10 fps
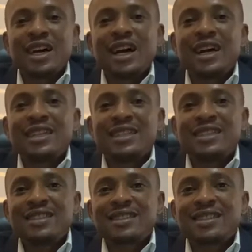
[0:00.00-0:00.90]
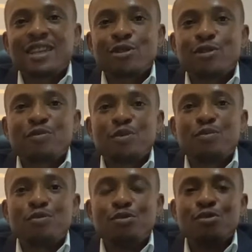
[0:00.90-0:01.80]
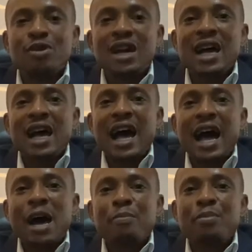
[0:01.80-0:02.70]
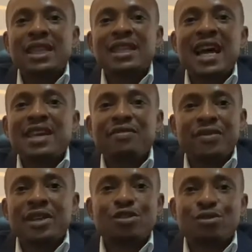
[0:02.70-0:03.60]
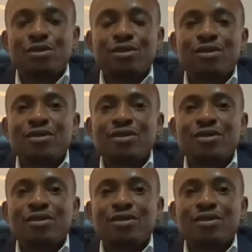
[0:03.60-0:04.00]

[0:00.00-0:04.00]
this set of people are better investor